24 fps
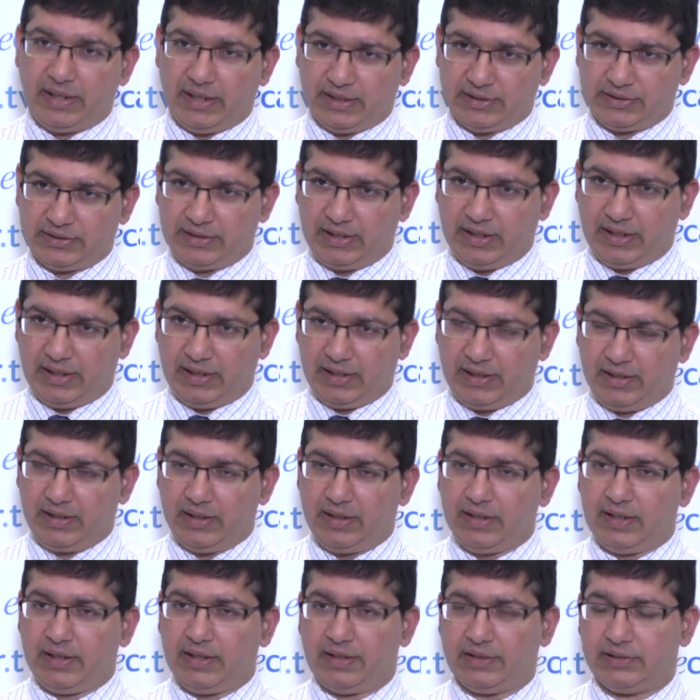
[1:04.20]
PSA
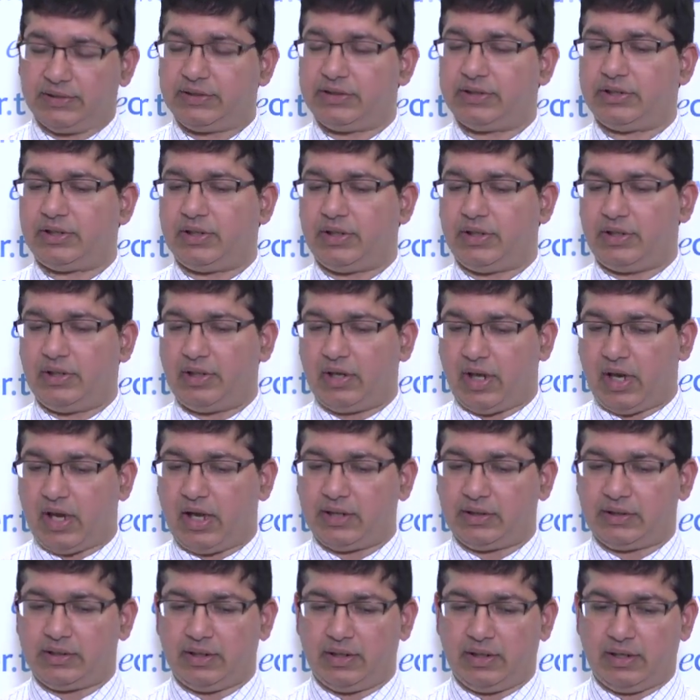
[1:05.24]
is
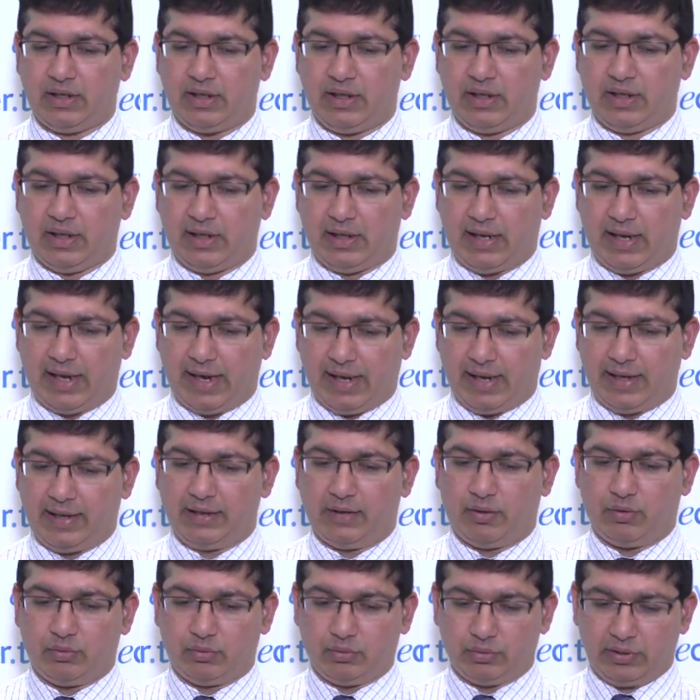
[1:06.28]
not,
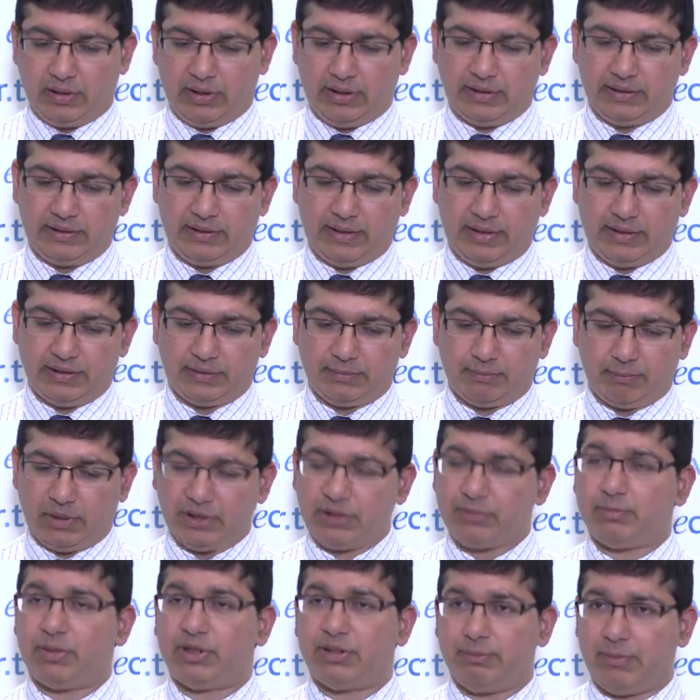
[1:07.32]
is
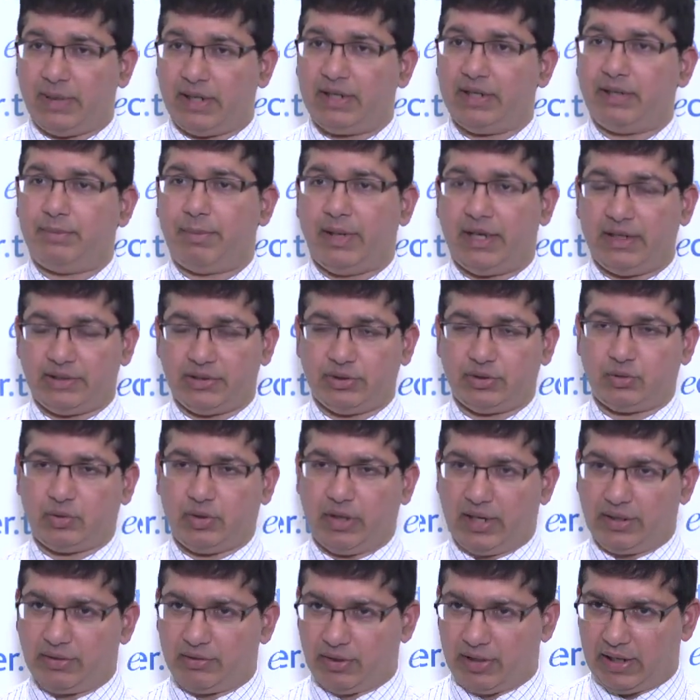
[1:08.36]
much better in patients who
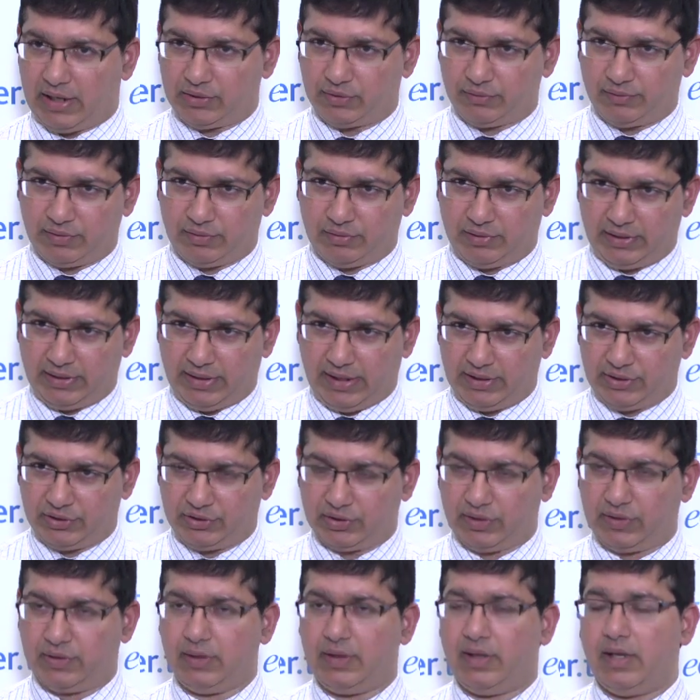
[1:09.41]
had adjuvant
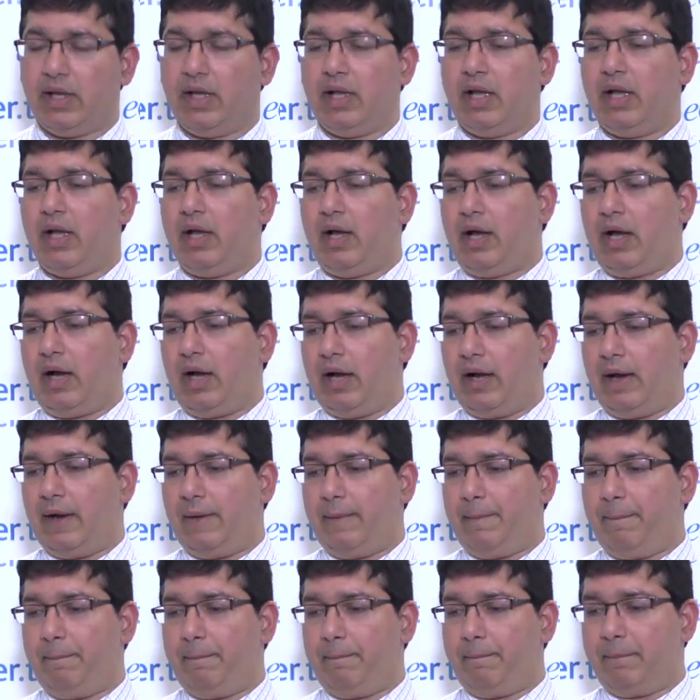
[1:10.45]
radiation.
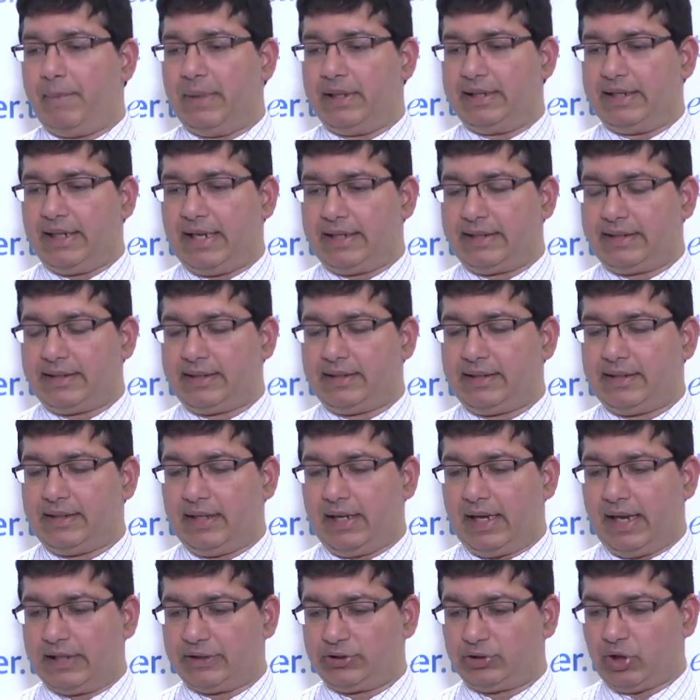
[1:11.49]
But that
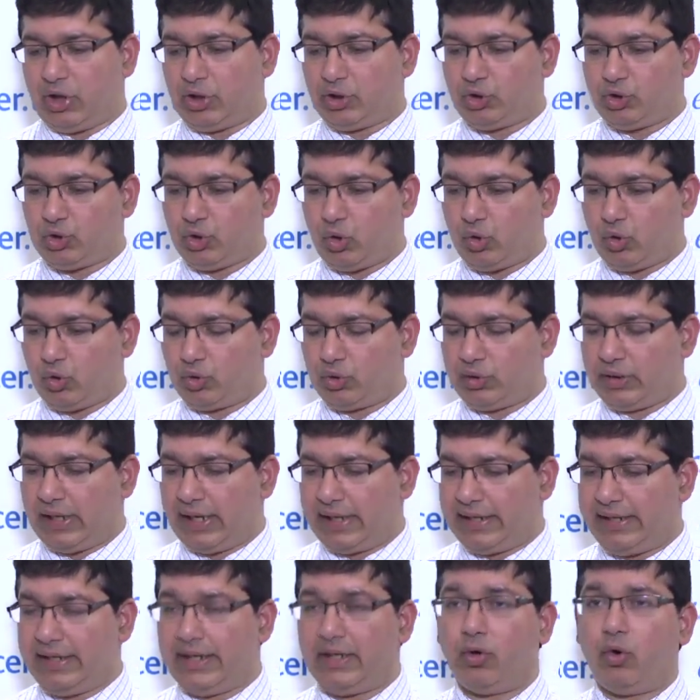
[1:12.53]
has not shown
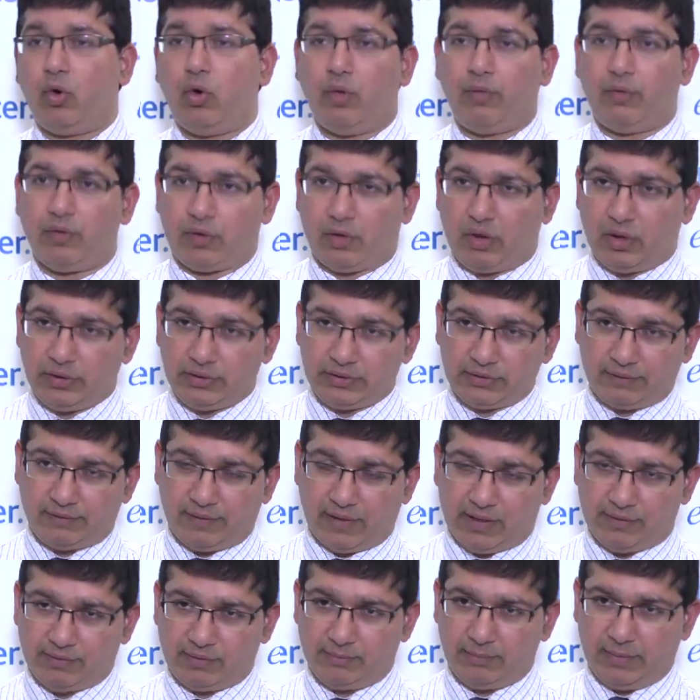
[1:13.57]
any overall
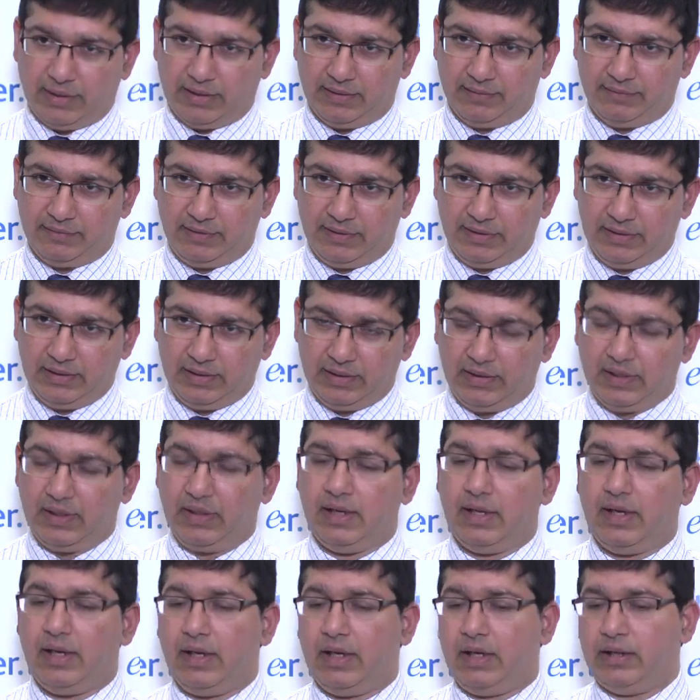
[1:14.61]
survival benefit.
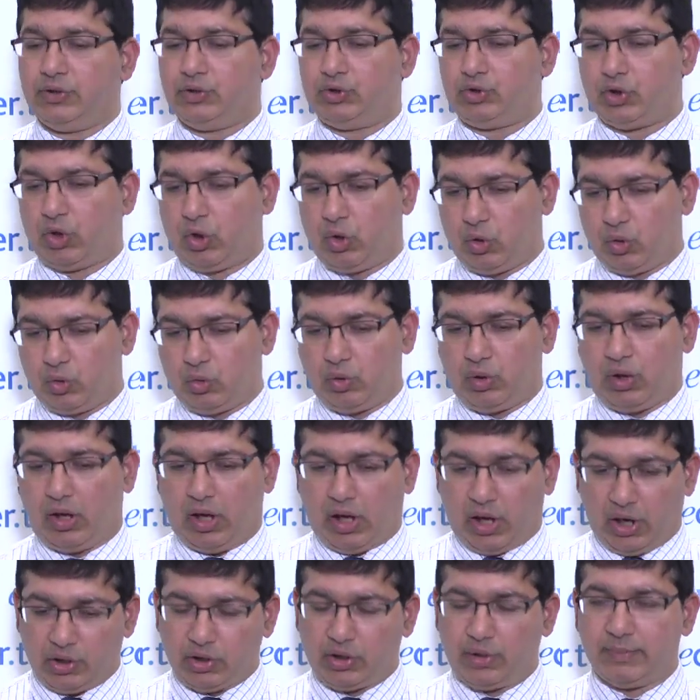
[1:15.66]
So
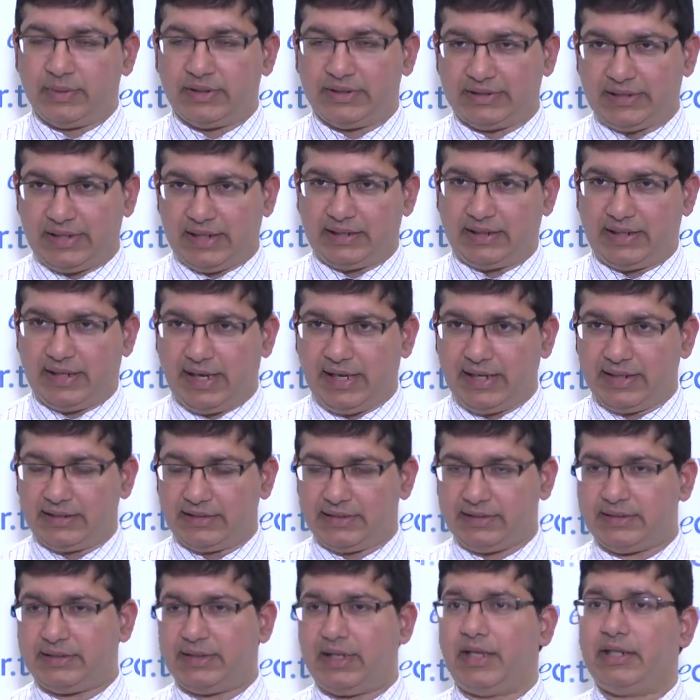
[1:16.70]
arguments that
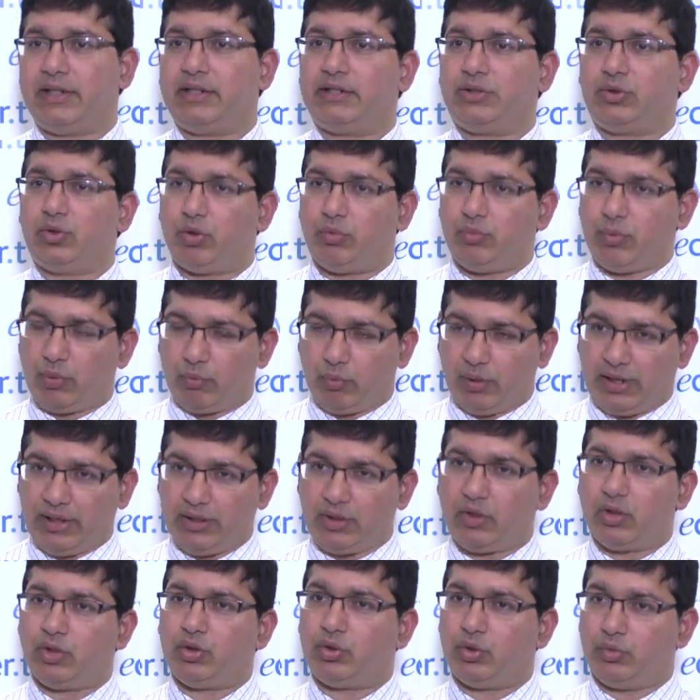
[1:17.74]
hence that should we
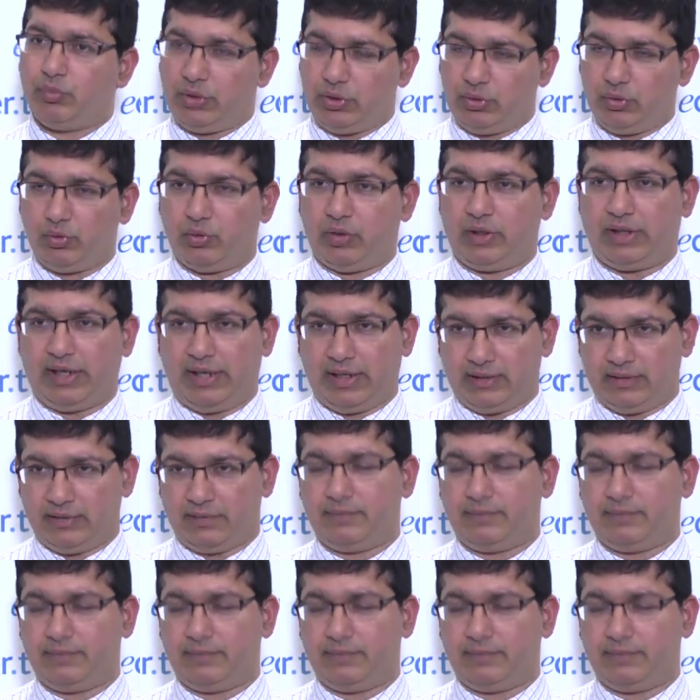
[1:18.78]
wait or should we do again?